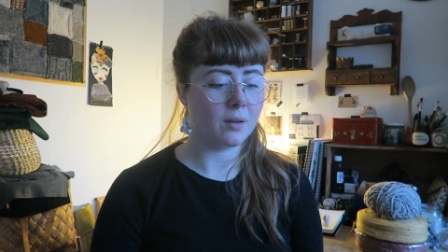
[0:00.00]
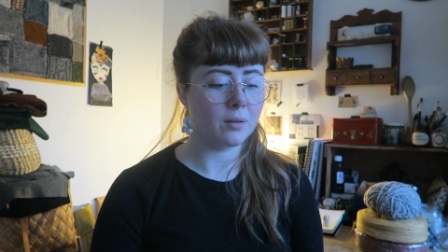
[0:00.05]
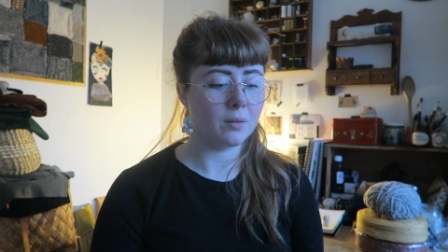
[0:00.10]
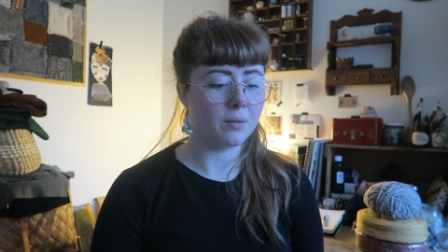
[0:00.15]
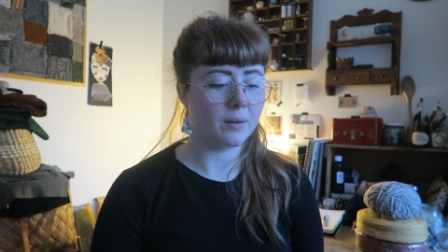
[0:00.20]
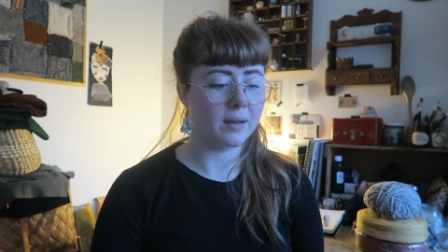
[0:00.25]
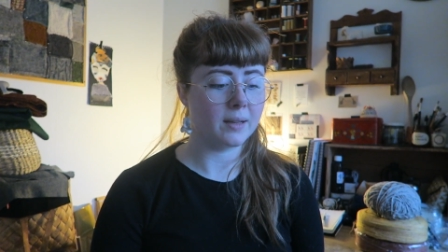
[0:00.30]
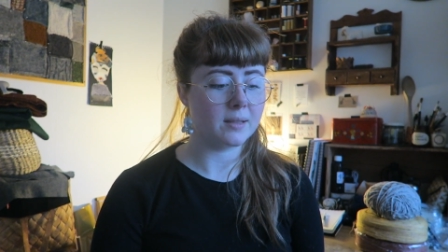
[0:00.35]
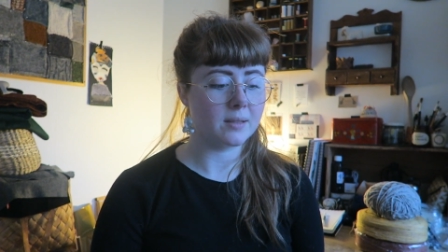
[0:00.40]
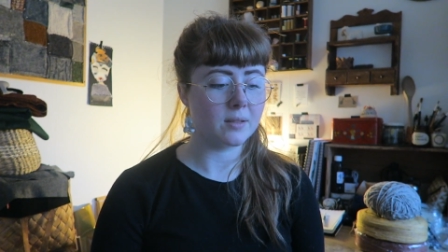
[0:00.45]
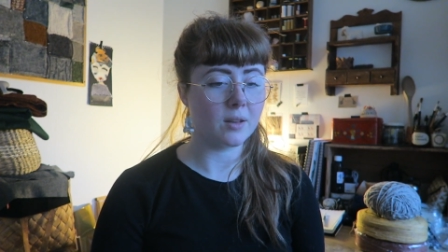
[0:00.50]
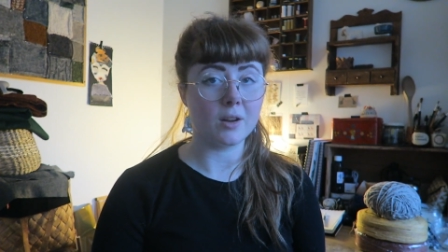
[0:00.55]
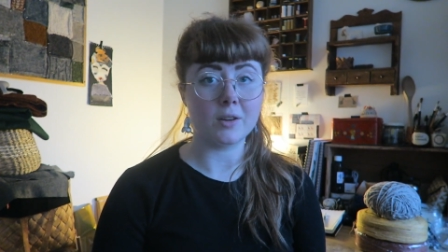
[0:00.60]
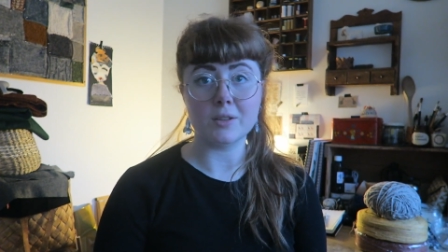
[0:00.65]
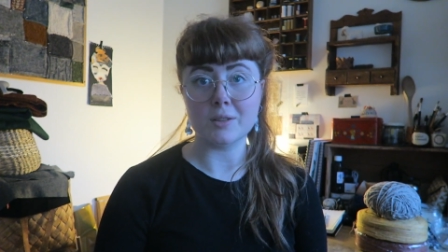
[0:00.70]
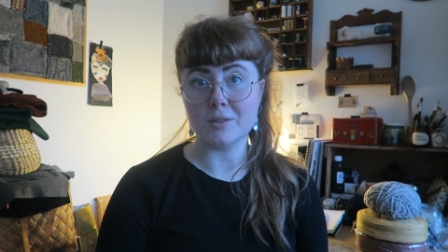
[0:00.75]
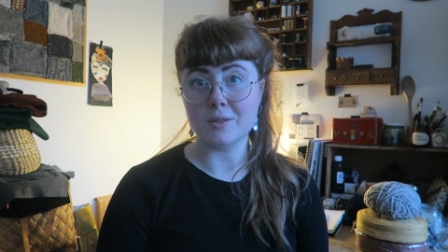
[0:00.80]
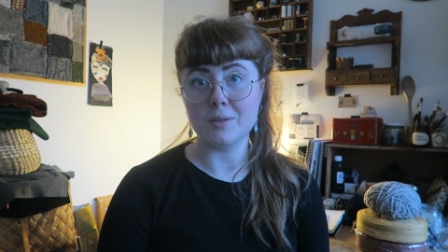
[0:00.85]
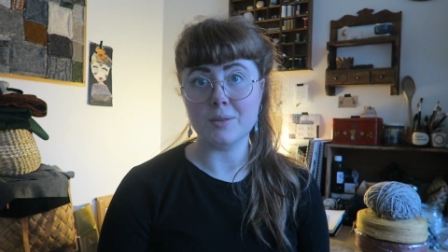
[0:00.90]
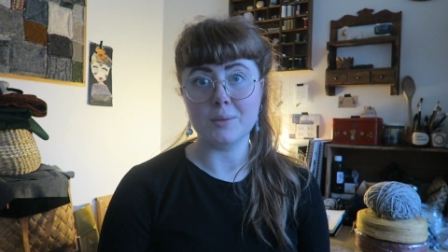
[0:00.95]
already
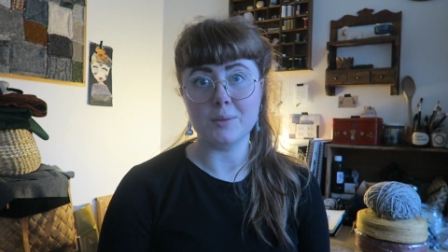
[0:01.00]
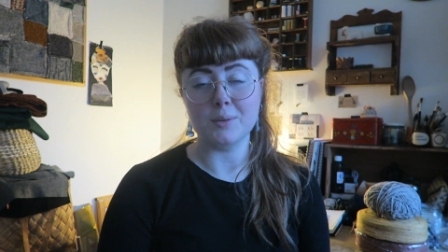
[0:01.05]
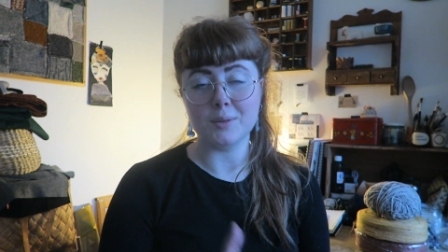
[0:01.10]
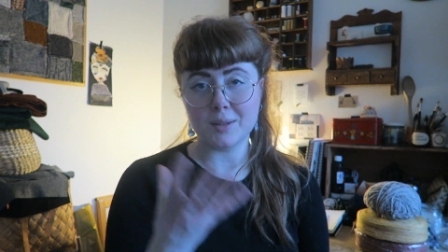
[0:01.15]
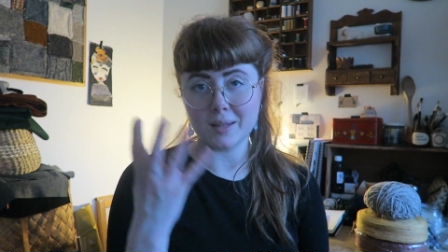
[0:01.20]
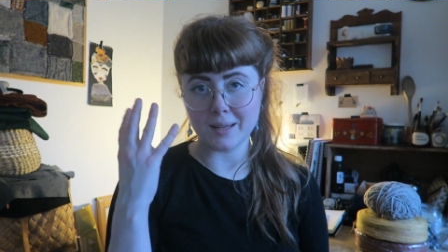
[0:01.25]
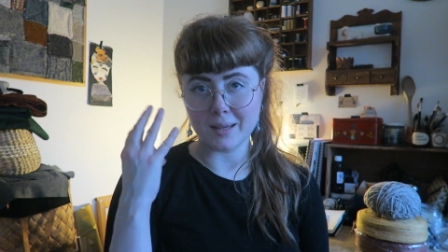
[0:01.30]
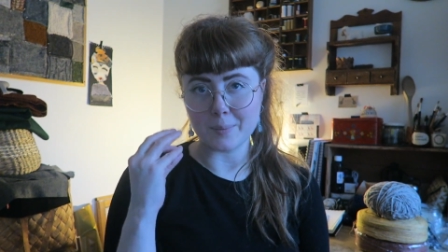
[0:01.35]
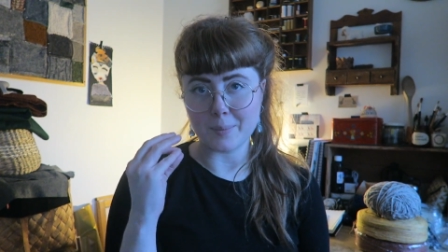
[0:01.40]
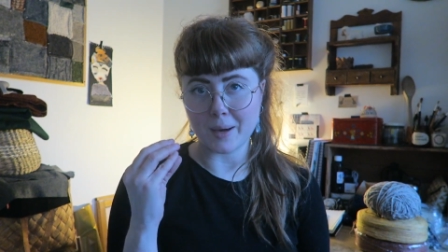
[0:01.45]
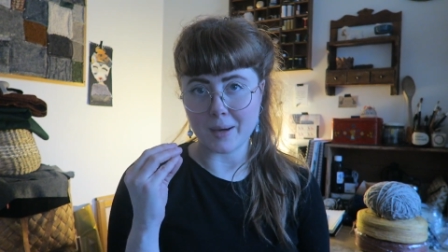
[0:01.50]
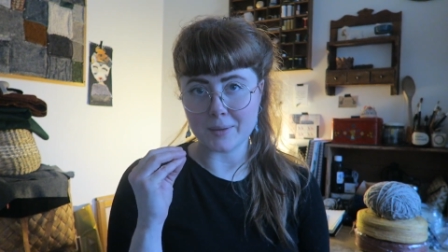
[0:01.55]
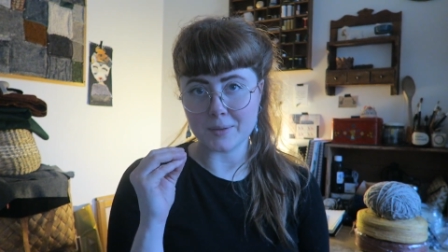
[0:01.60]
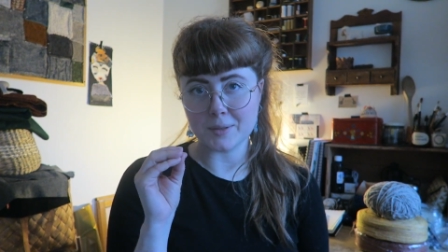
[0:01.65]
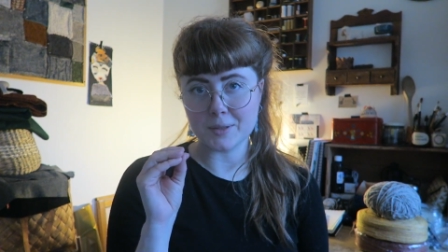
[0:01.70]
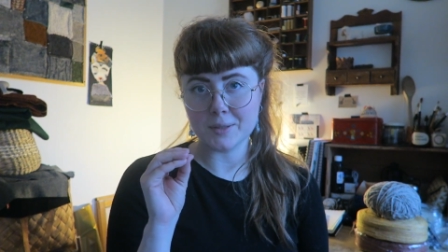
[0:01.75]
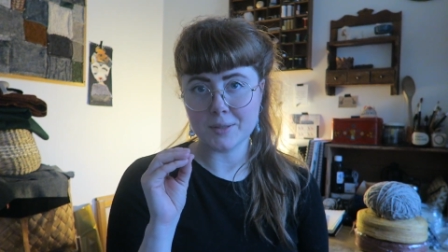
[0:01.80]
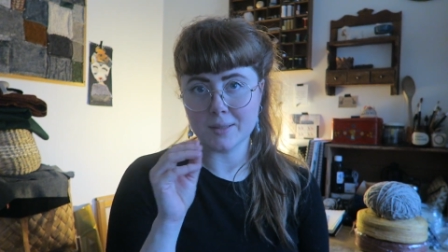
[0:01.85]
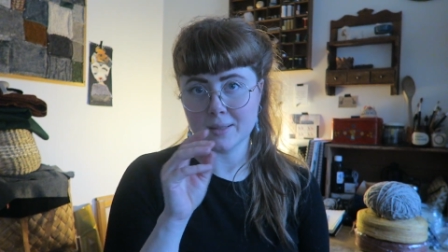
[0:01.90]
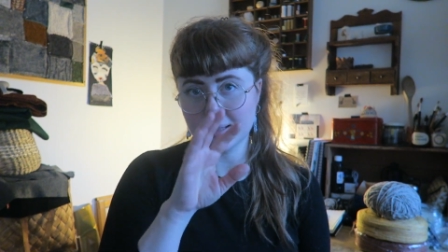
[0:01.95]
started to think
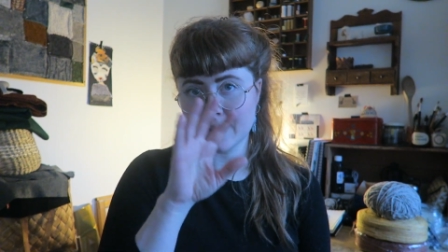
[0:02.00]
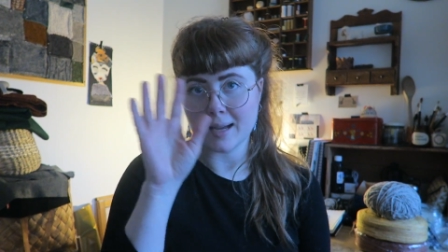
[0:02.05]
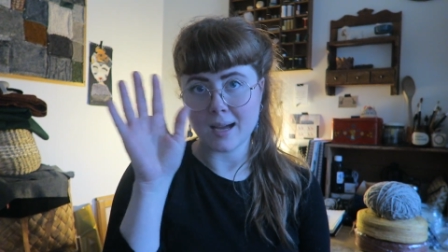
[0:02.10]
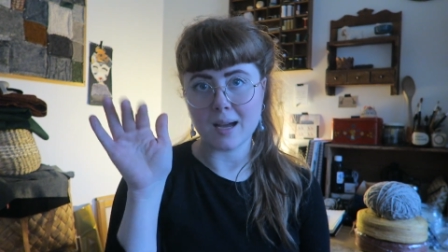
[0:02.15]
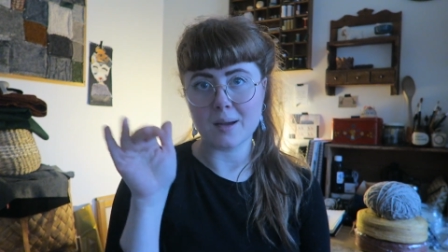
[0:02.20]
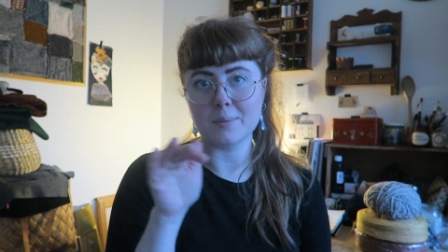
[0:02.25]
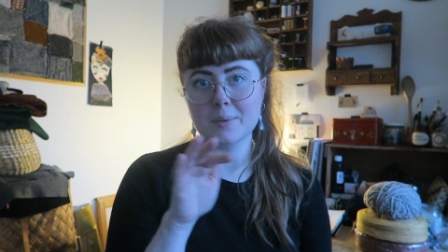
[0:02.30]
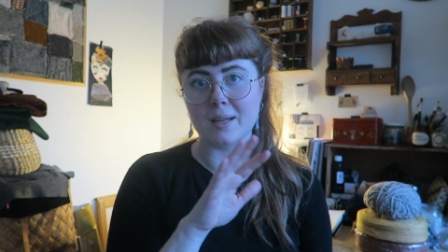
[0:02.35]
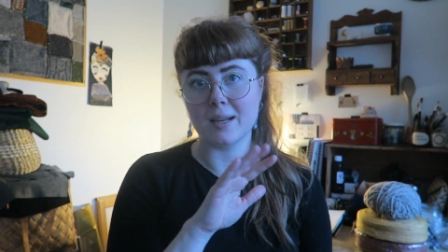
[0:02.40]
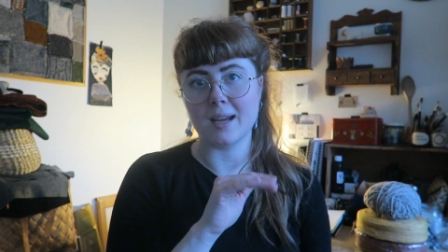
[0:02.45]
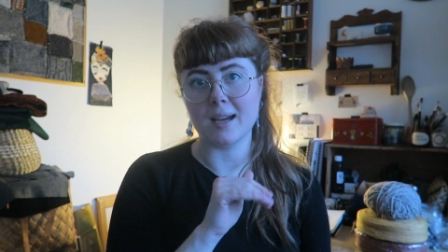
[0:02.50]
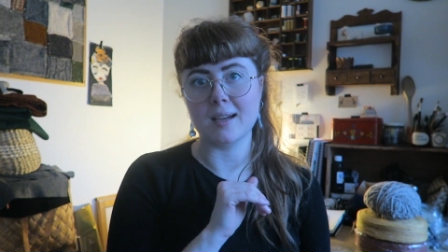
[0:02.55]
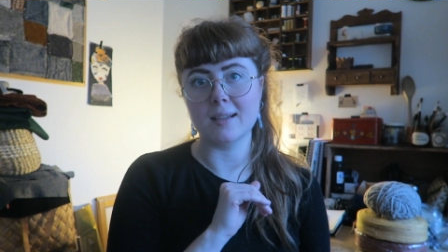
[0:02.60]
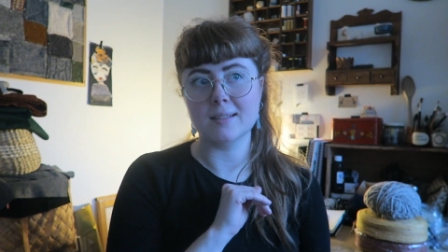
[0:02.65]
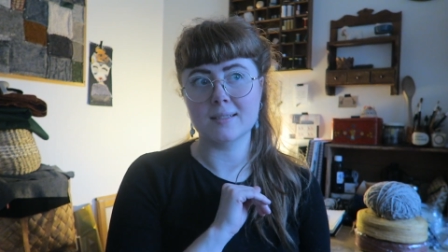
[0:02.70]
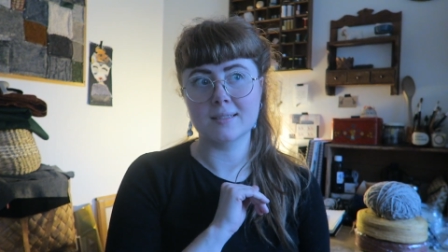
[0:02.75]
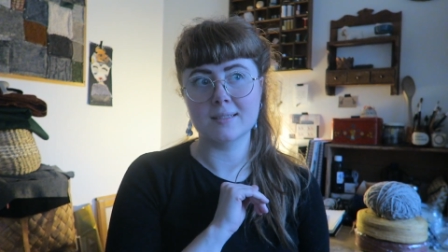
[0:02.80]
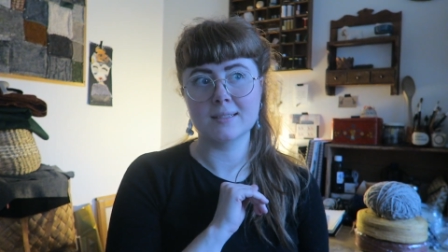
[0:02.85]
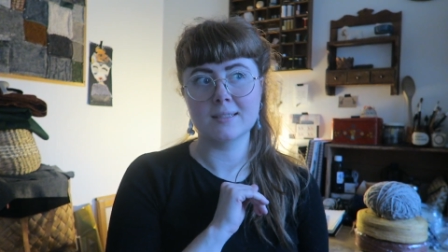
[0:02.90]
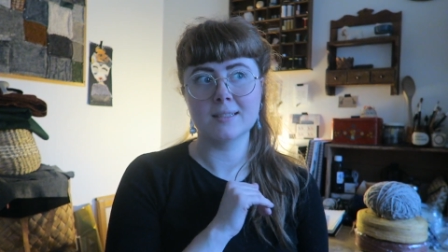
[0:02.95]
about how I'm gonna
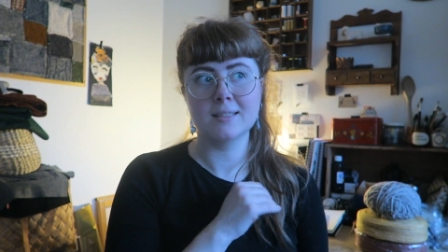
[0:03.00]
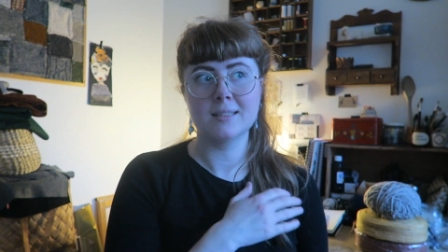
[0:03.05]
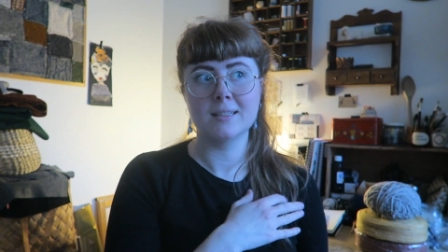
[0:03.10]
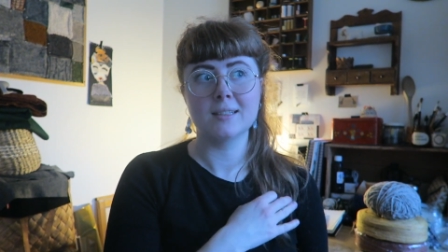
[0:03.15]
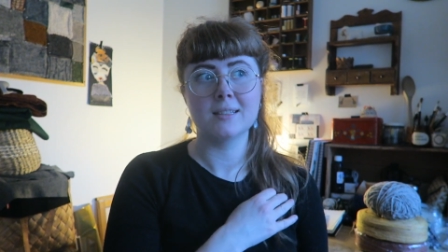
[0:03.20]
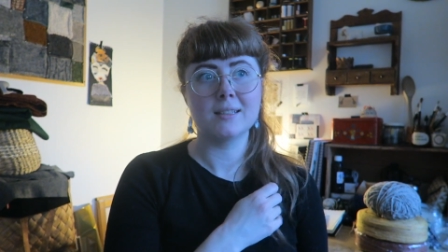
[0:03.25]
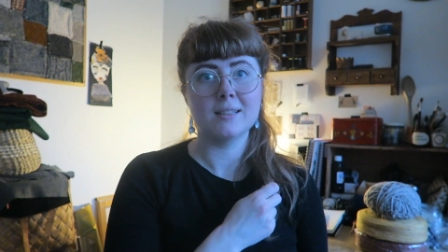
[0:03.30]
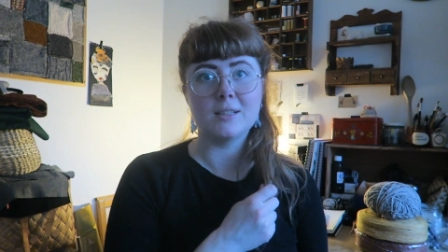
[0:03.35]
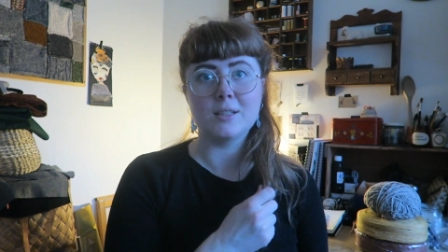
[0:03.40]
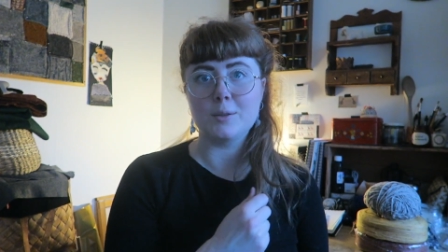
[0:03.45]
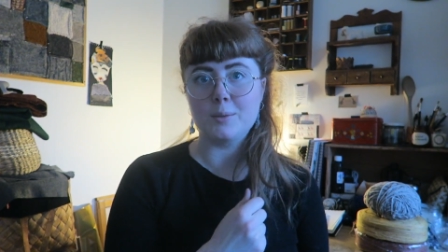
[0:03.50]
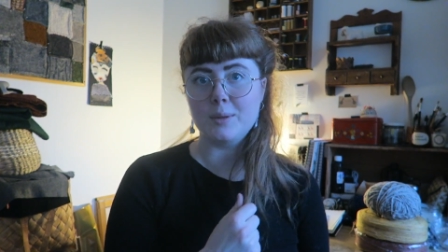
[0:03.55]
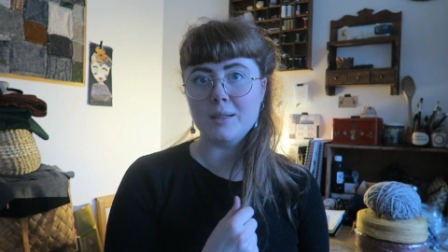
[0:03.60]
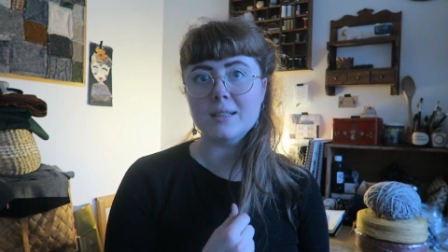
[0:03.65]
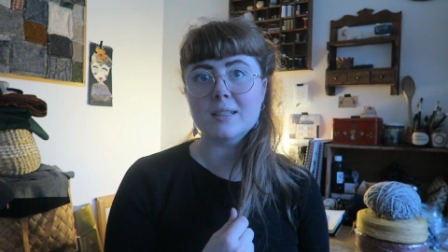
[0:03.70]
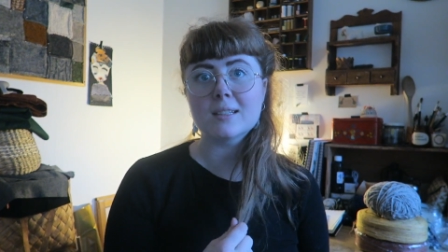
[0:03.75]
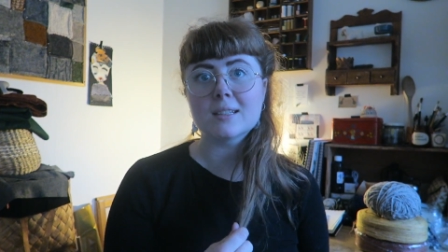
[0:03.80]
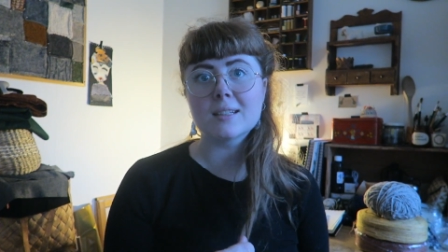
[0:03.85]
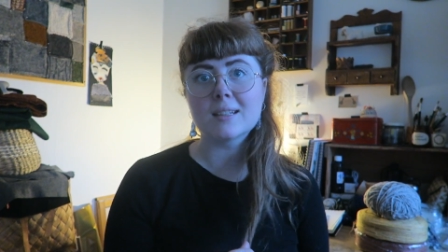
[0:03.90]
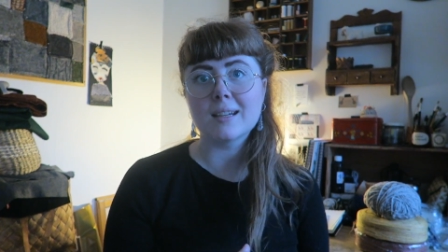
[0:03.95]
do
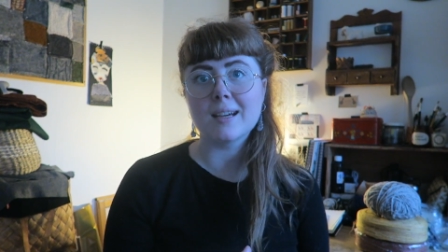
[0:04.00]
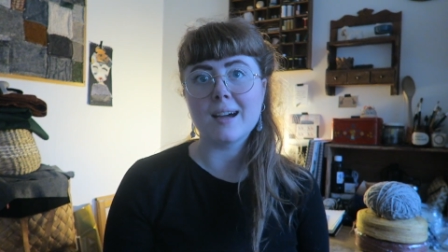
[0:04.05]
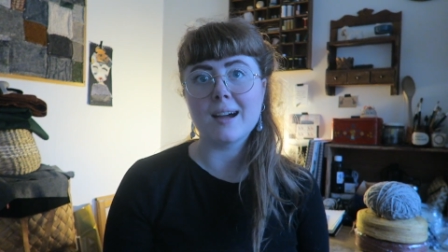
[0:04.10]
it.